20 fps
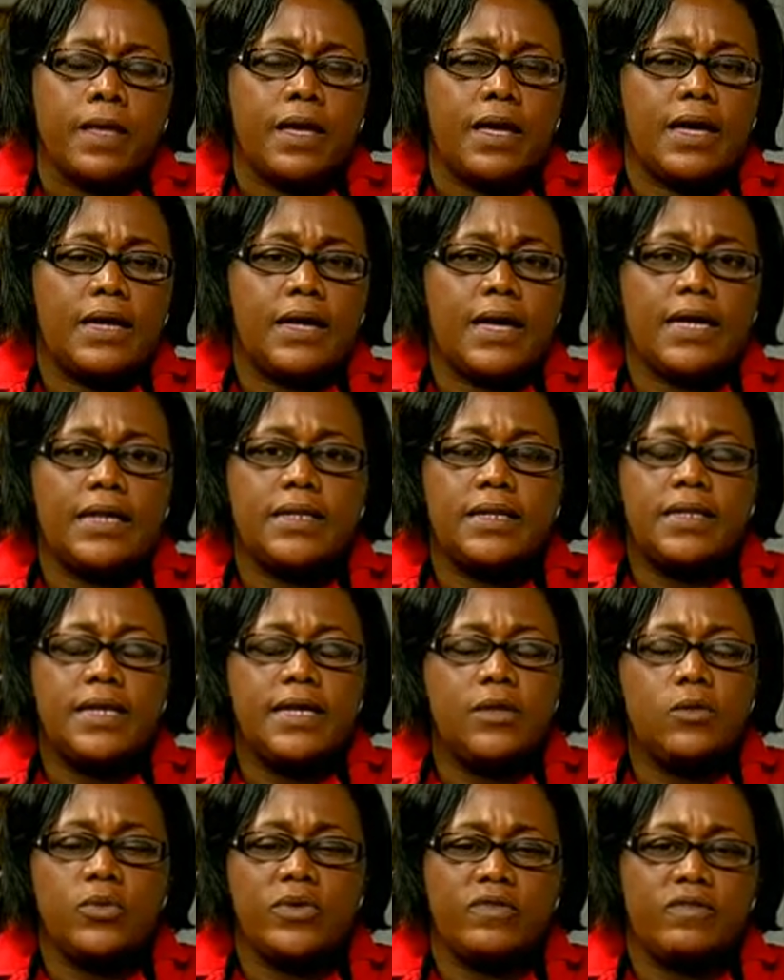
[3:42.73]
I
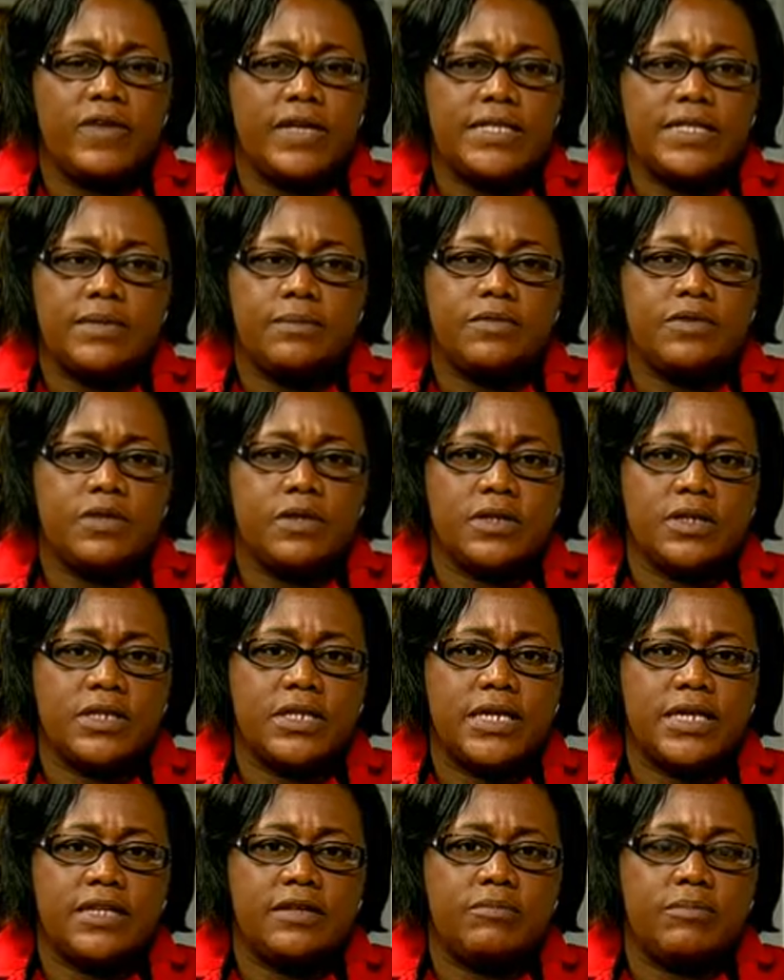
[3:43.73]
deal with victims on a
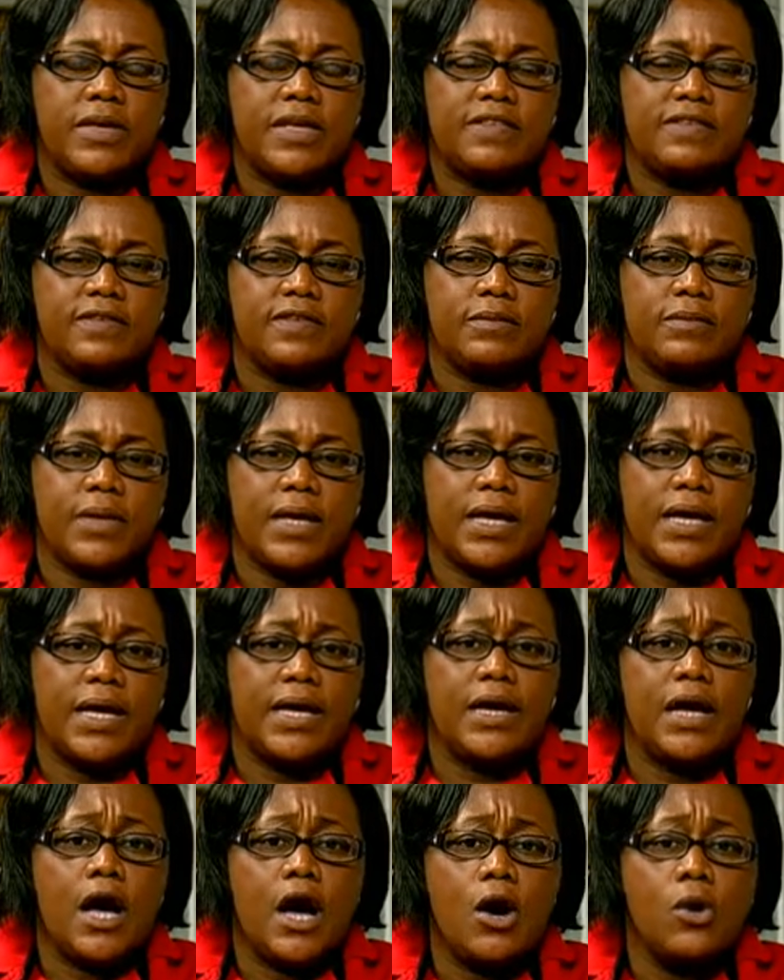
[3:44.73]
daily basis.
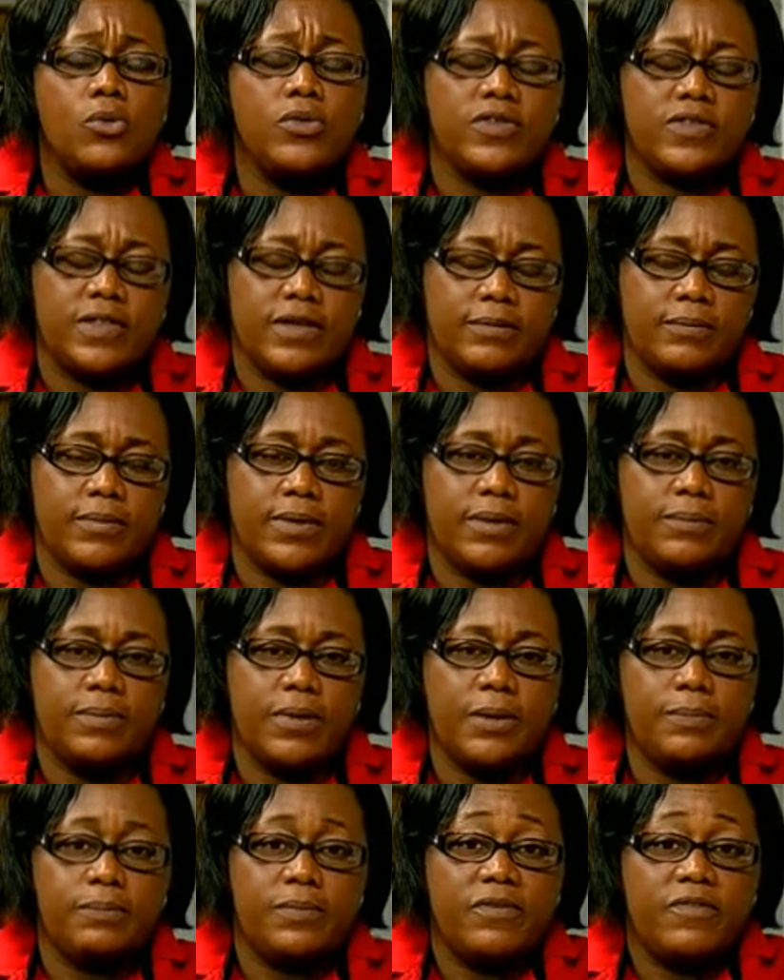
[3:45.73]
I house them,
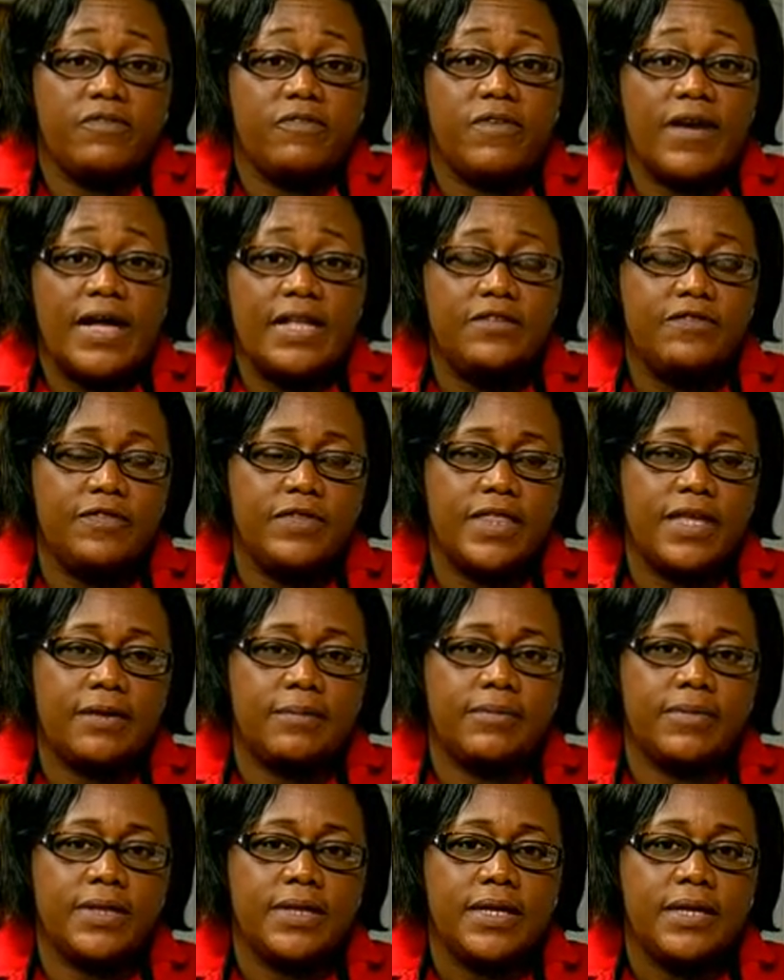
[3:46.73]
I provide for
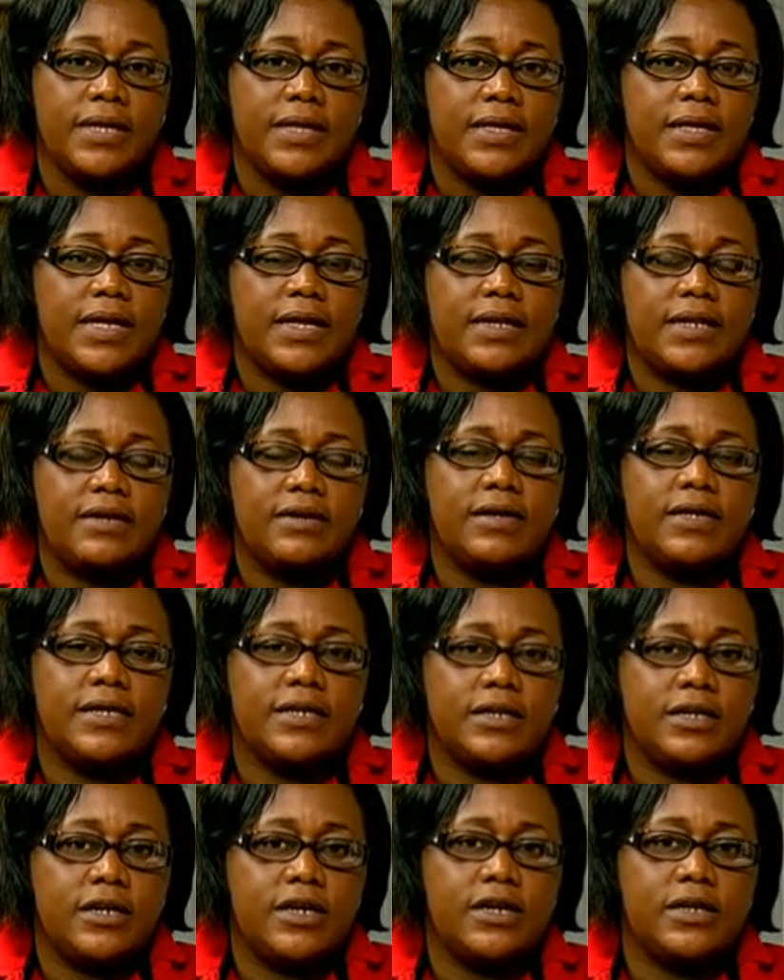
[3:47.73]
them and their
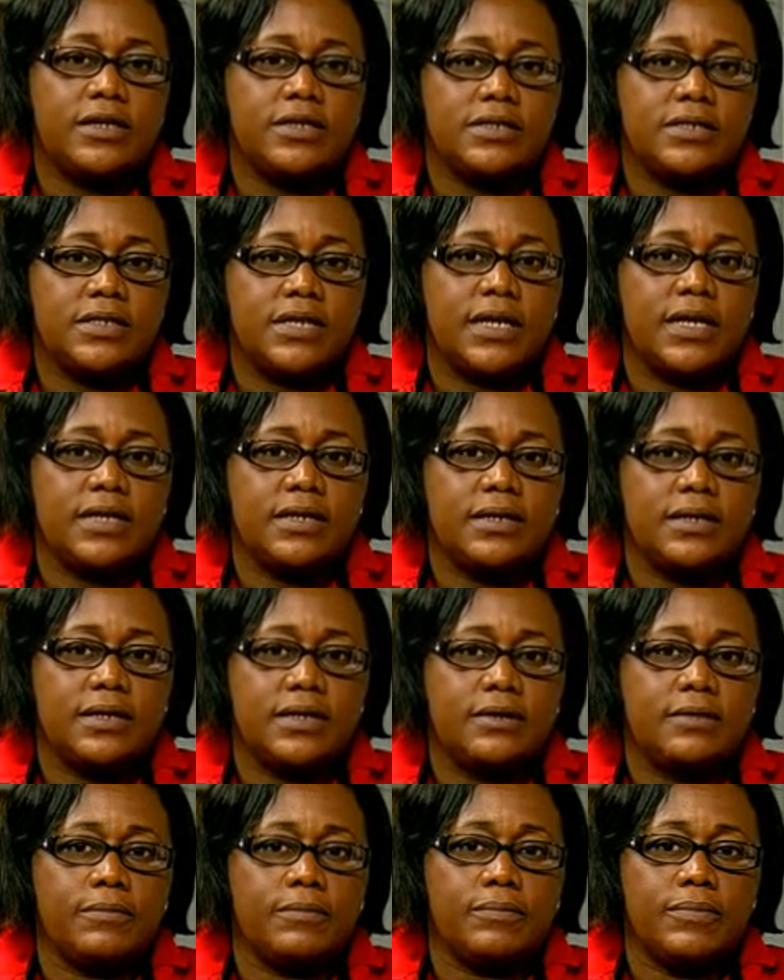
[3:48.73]
little girls, and
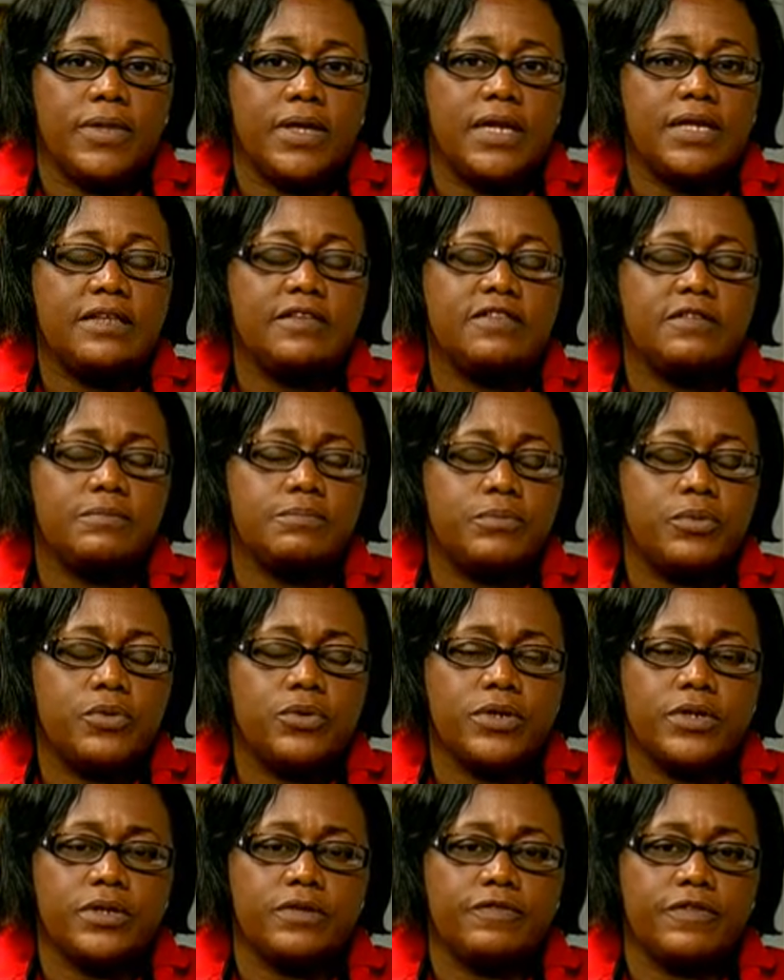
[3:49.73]
it is
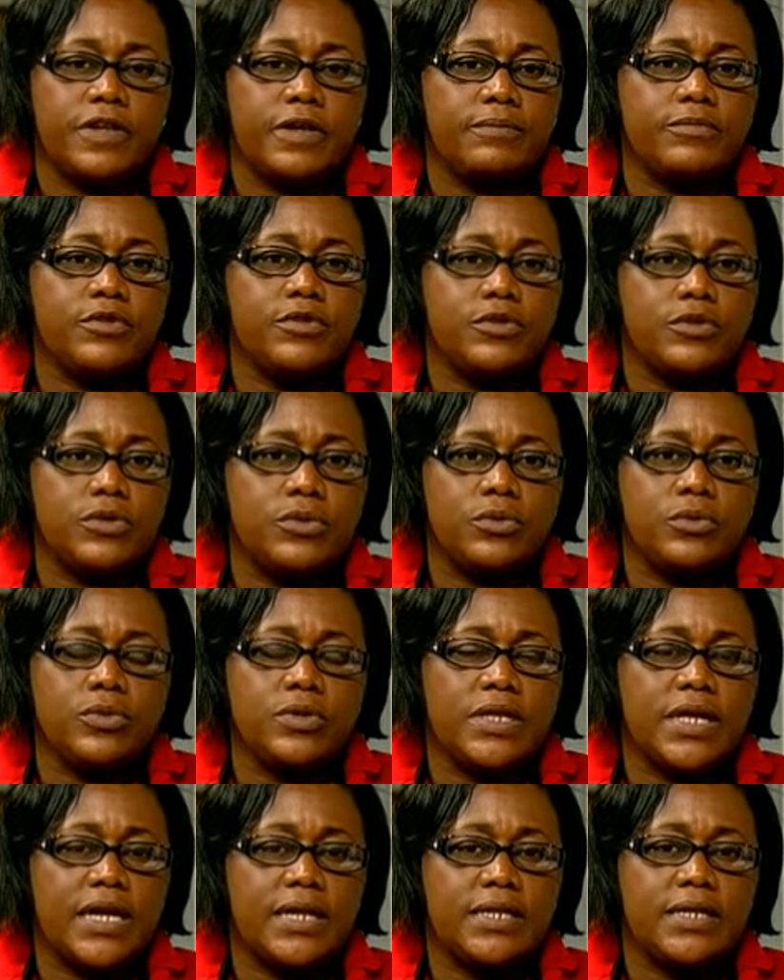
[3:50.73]
important for them to know
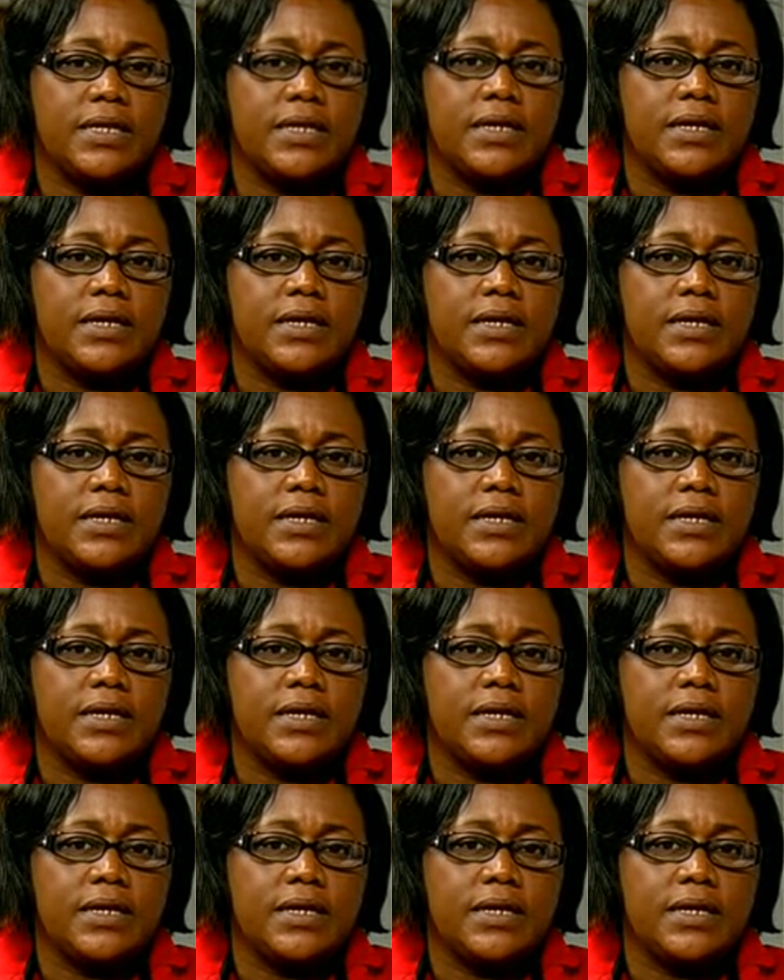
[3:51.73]
that